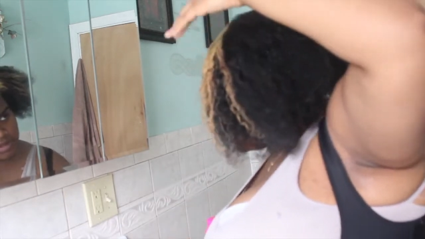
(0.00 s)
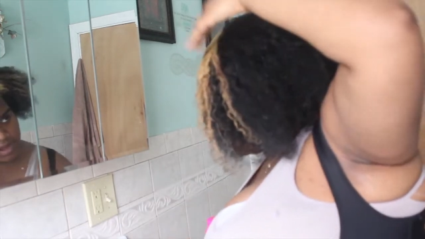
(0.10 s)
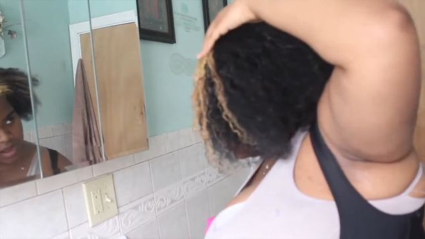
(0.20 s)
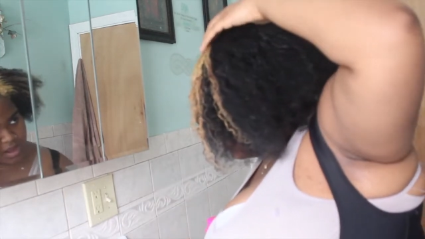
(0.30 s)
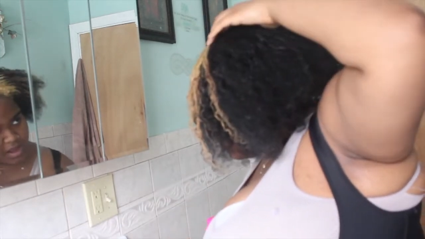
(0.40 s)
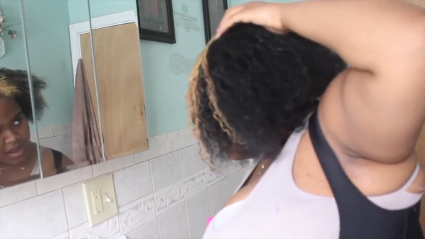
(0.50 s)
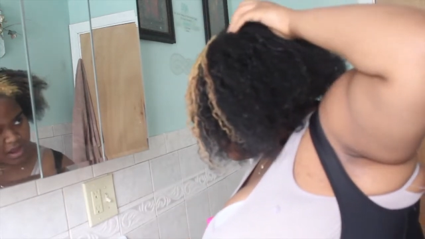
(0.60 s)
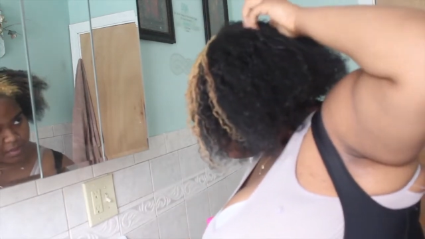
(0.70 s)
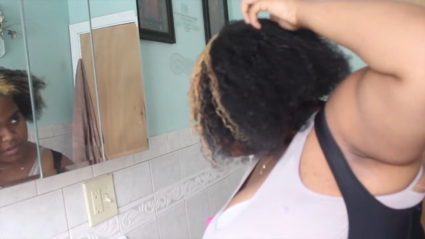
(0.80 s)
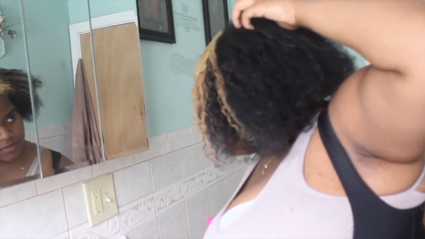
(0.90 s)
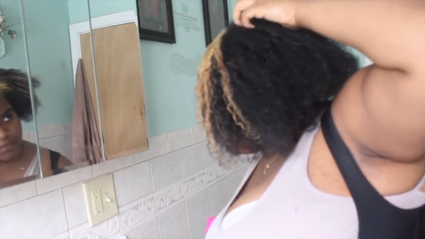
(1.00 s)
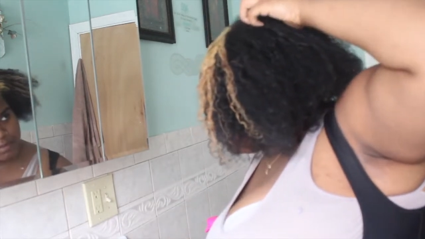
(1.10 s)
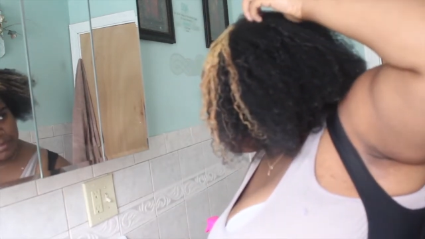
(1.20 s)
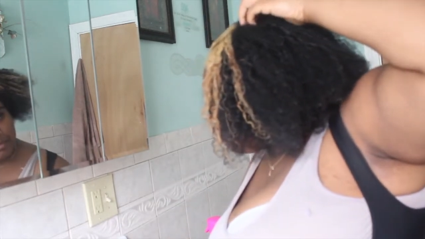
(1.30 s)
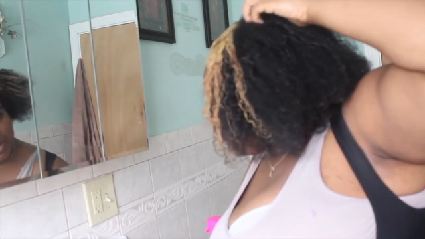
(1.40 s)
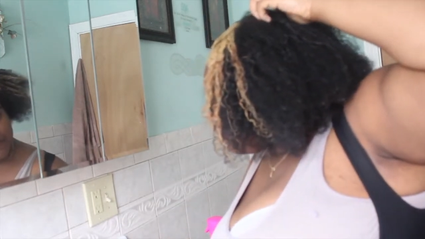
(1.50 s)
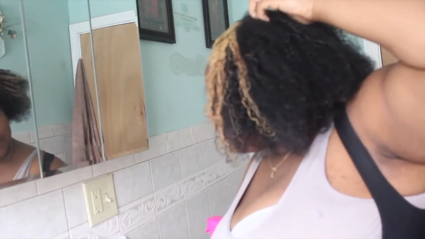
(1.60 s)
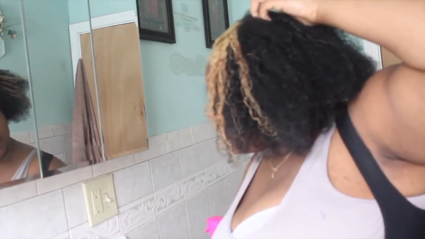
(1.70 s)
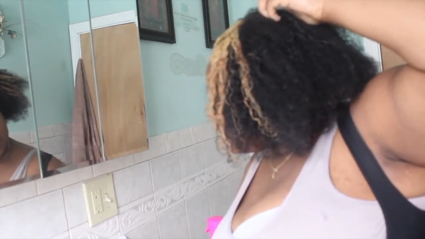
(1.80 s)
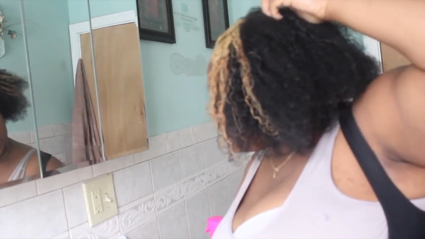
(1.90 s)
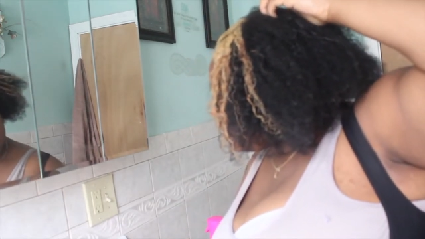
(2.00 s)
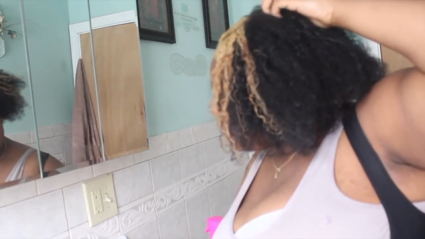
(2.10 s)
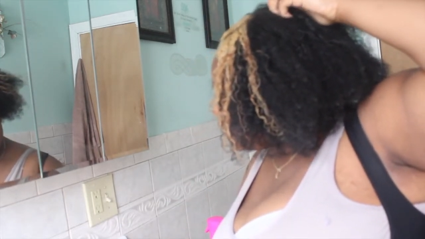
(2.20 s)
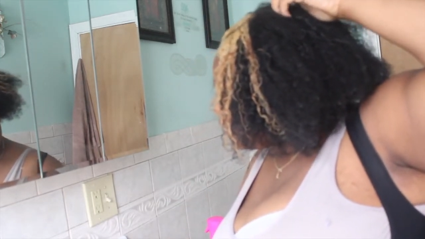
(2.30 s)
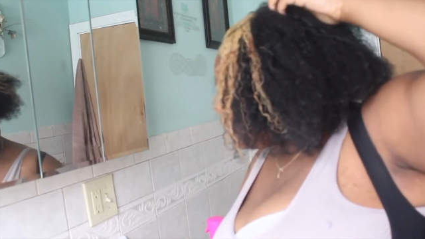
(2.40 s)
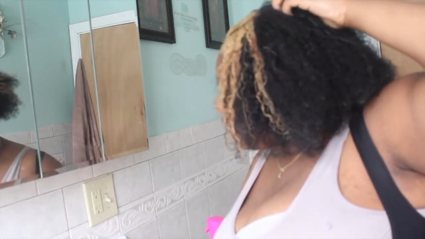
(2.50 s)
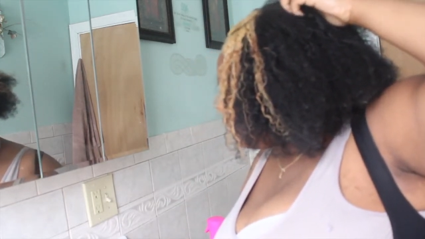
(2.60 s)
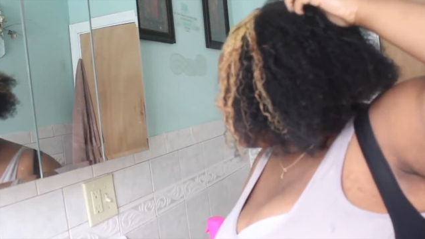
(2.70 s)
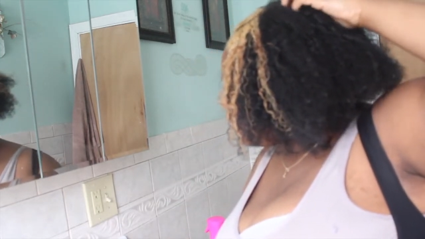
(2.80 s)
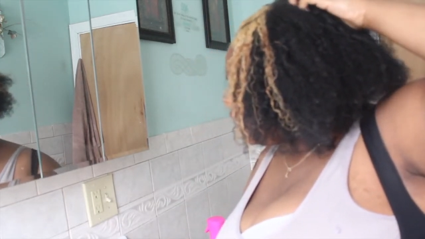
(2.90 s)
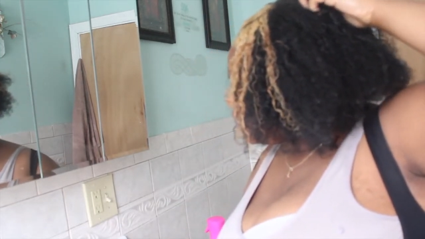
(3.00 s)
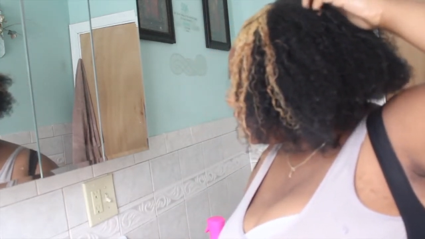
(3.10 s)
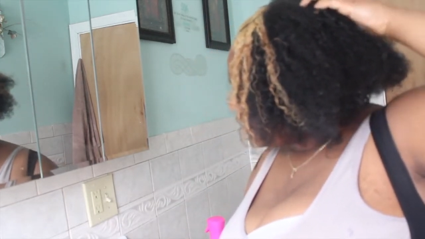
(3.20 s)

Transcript: (no speaker visible)